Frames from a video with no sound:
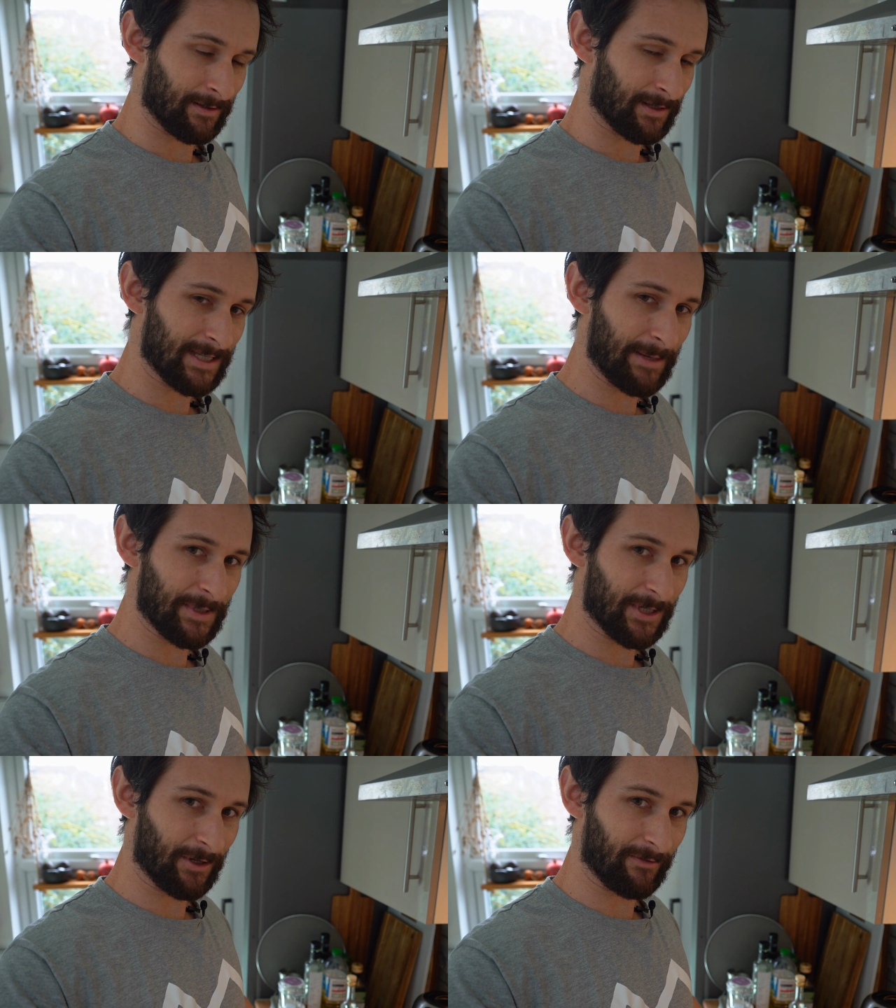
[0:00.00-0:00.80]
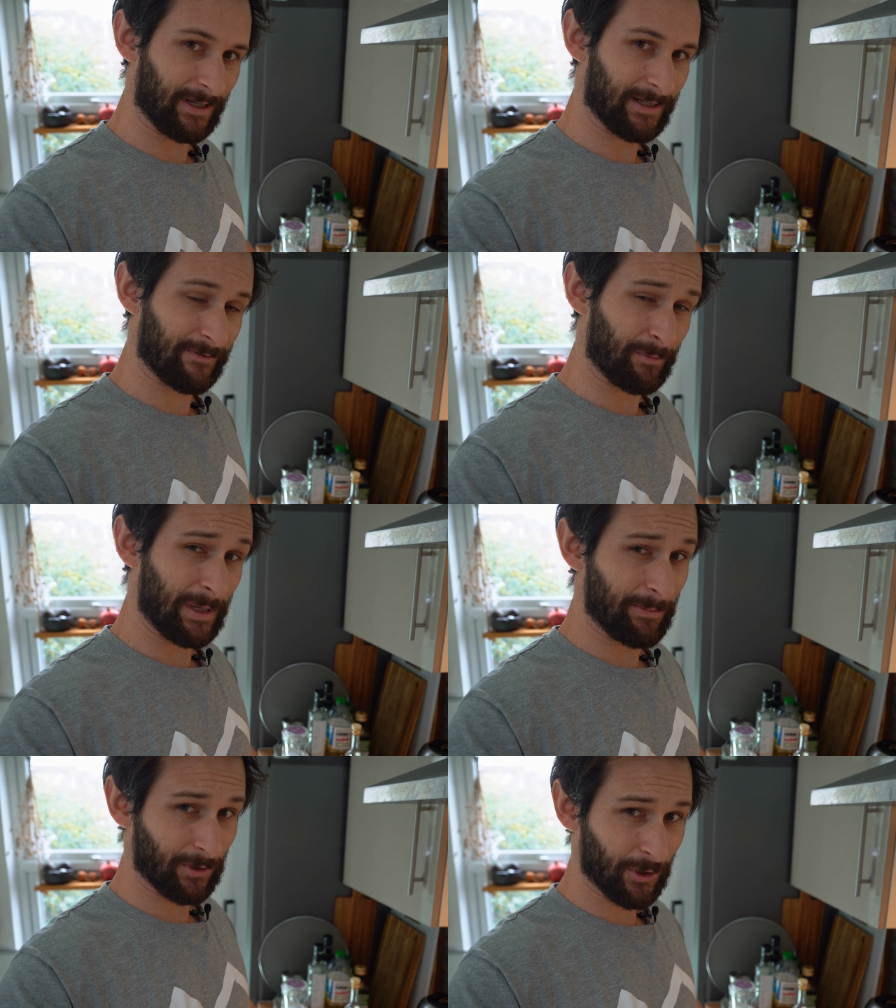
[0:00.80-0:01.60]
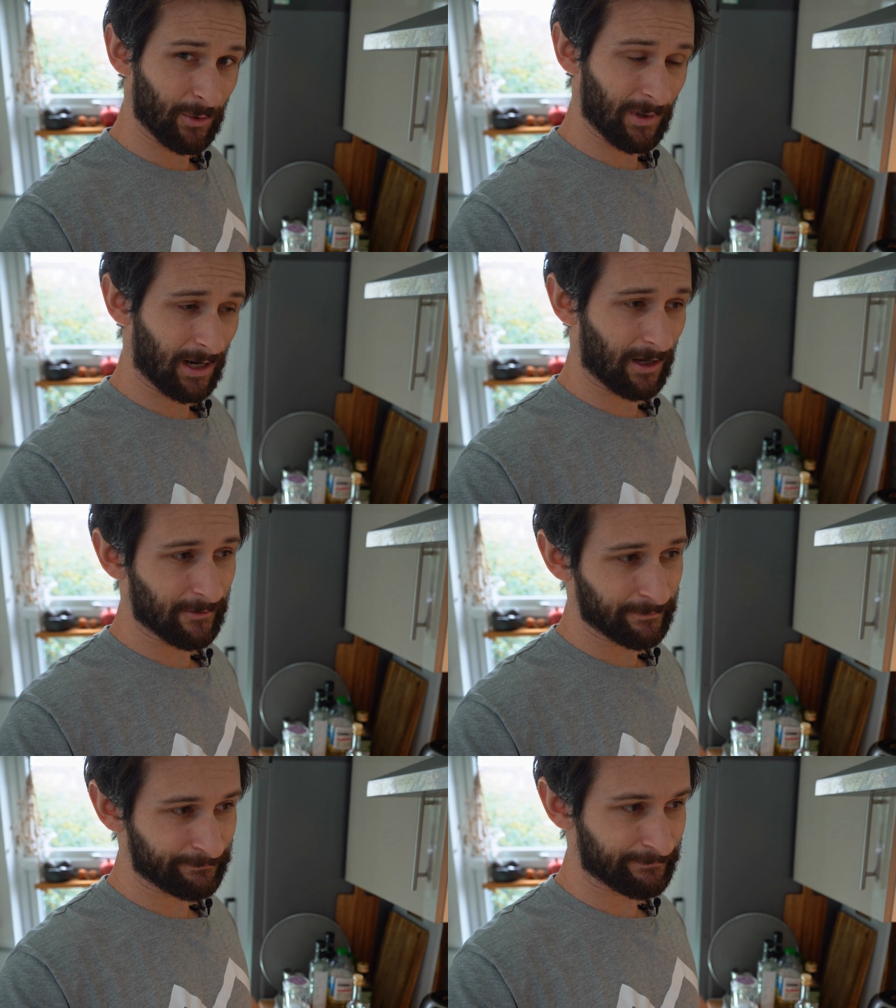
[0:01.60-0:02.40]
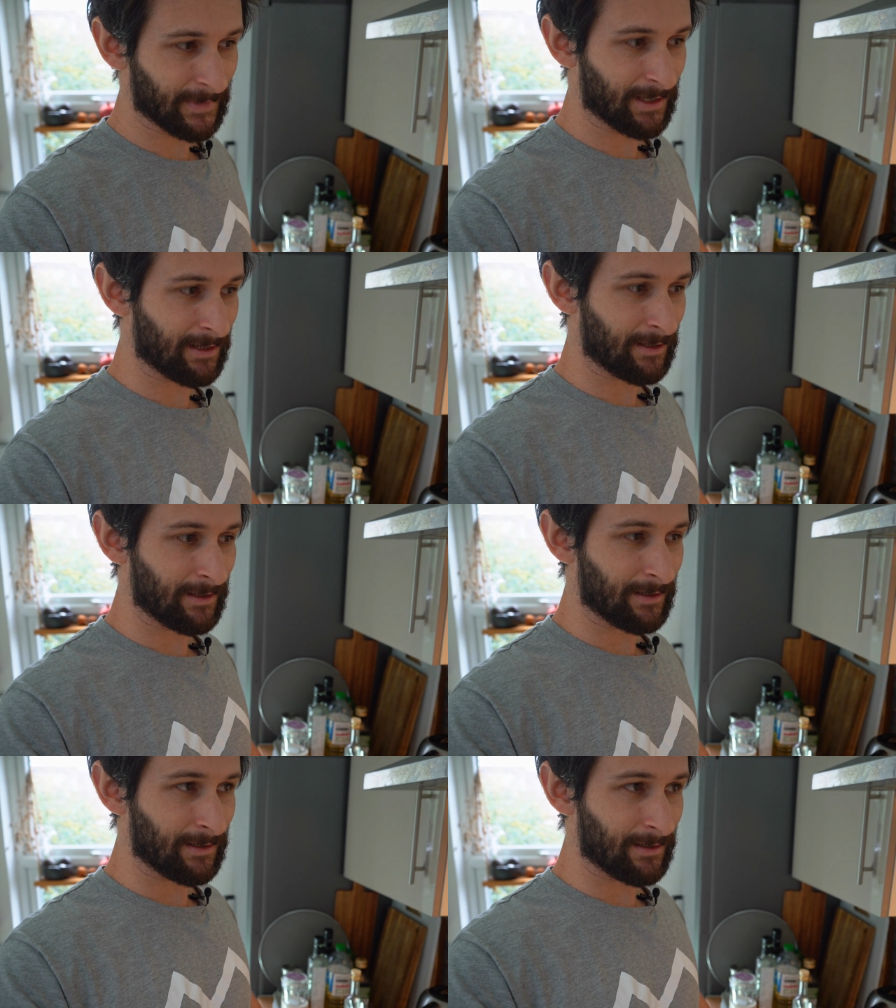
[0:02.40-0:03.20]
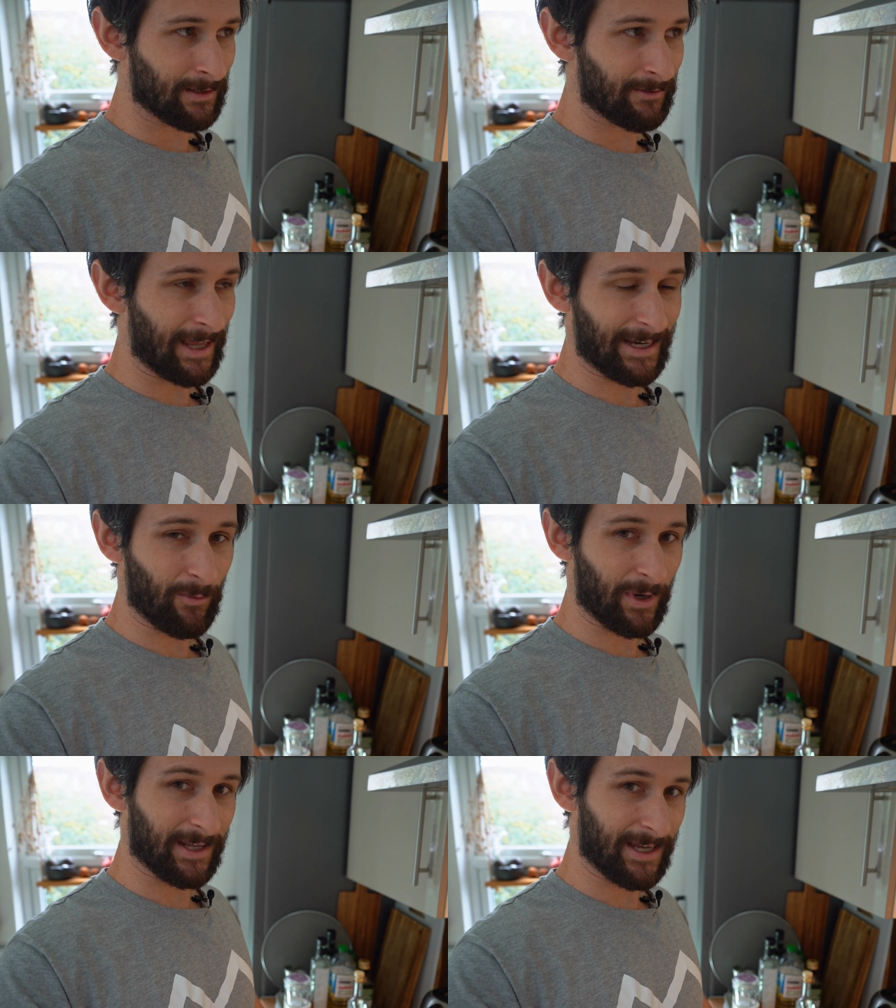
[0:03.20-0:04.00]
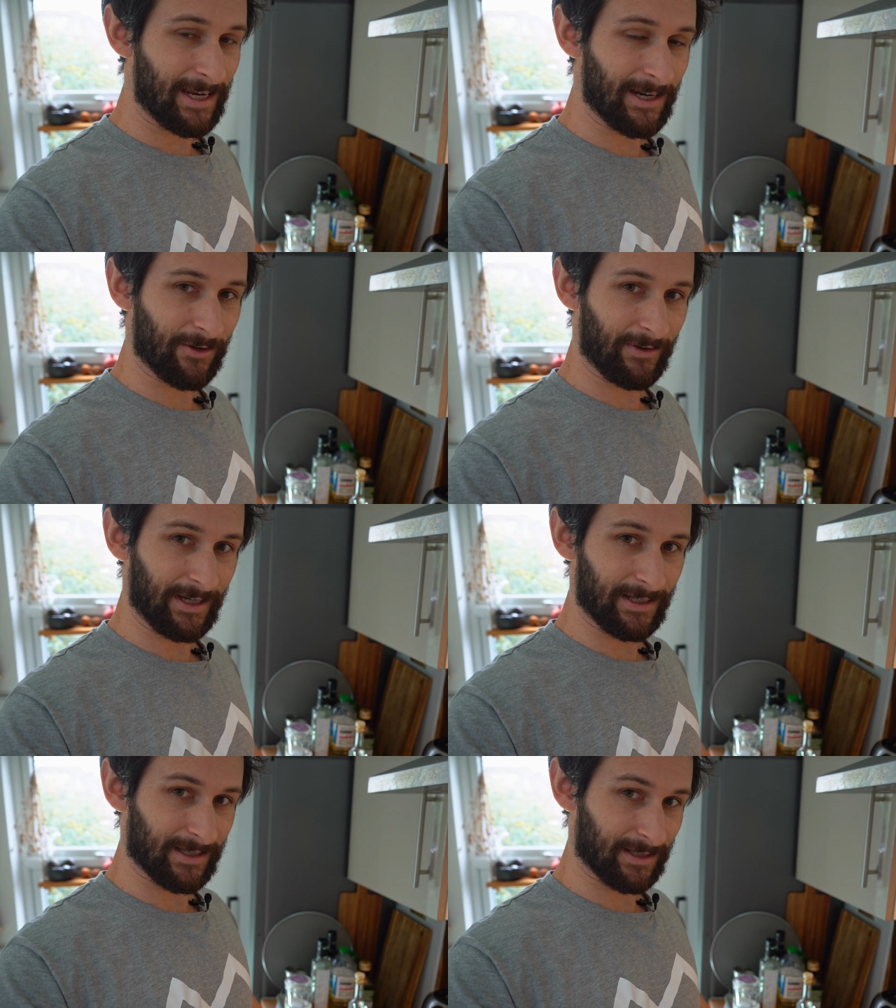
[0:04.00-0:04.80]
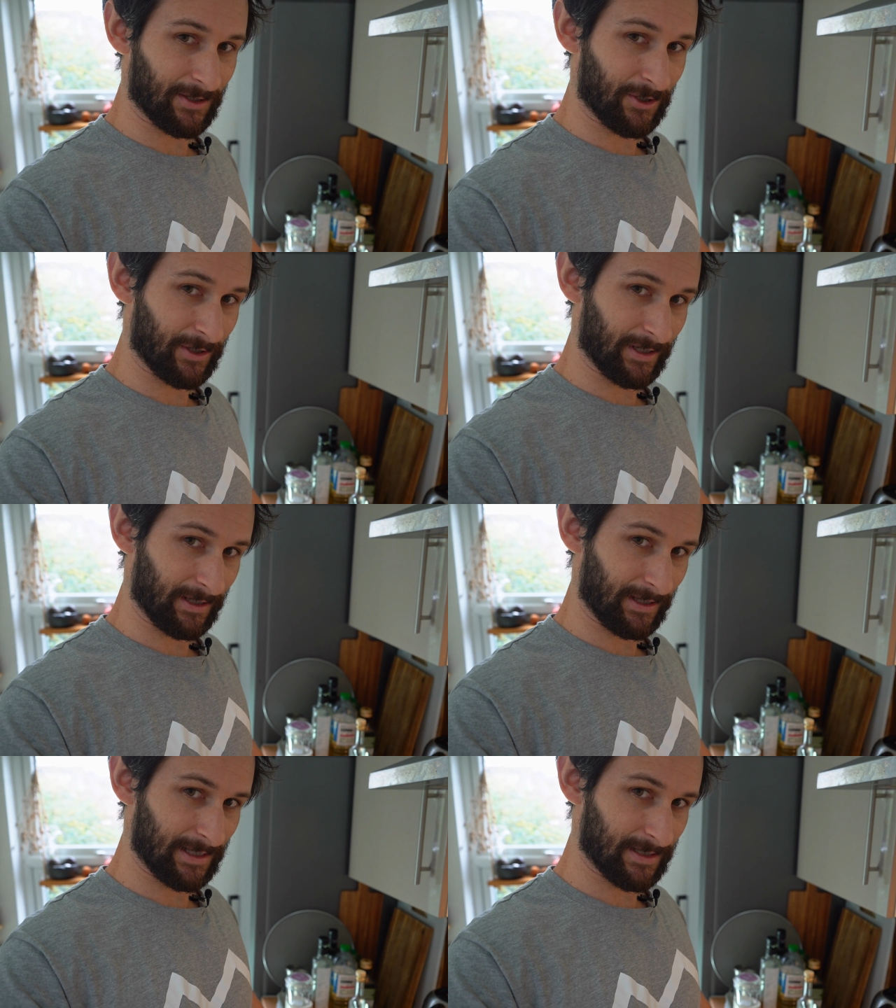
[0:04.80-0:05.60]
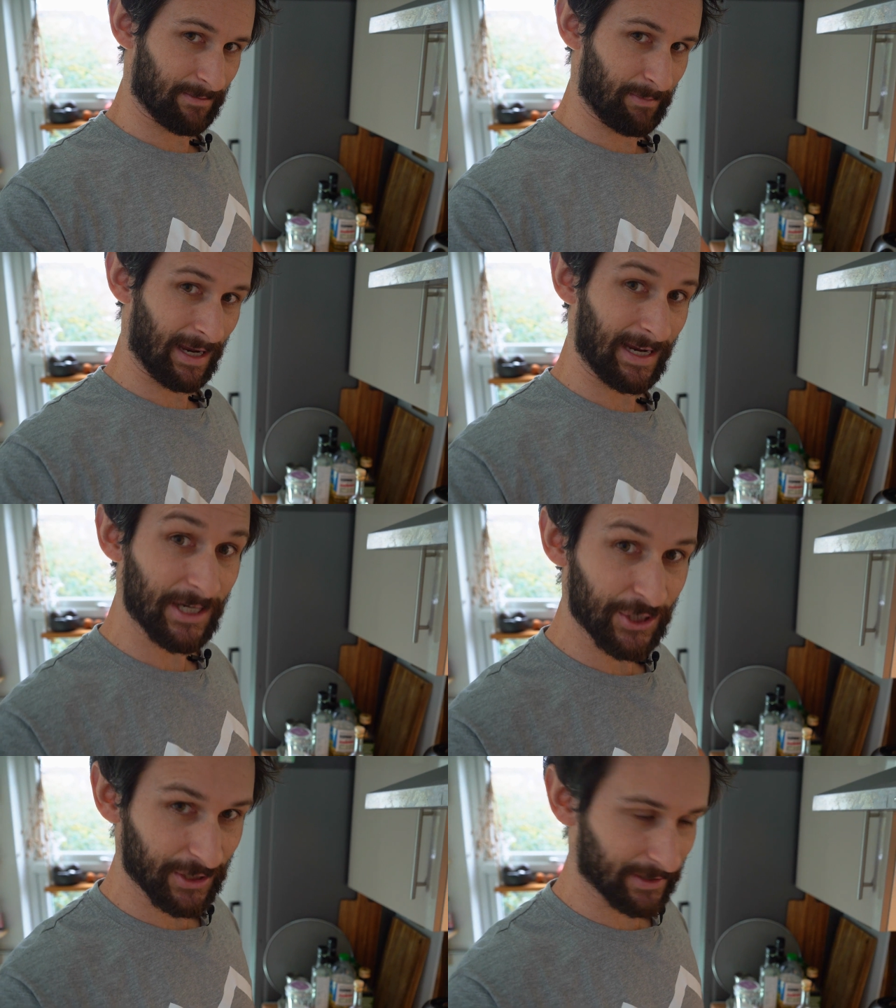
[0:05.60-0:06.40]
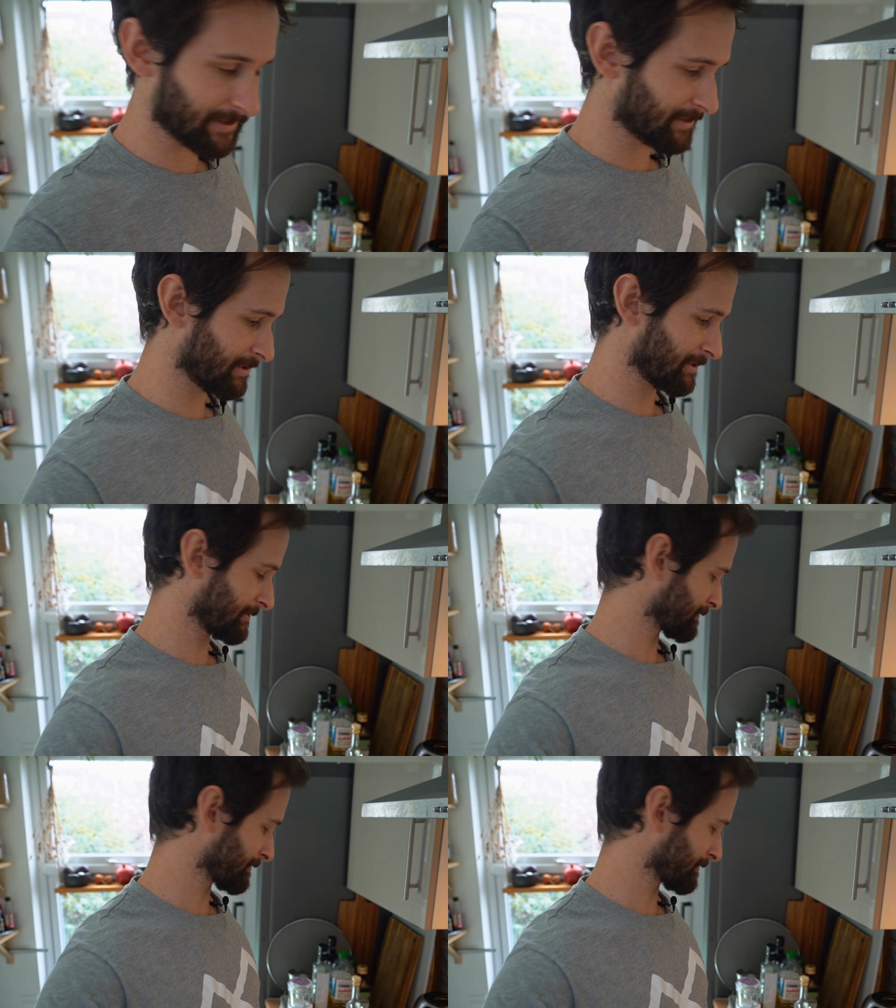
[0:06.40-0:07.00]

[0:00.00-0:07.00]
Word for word: This episode of Eat is for people who are lacking one of the key ingredients in cooking, and that's patience,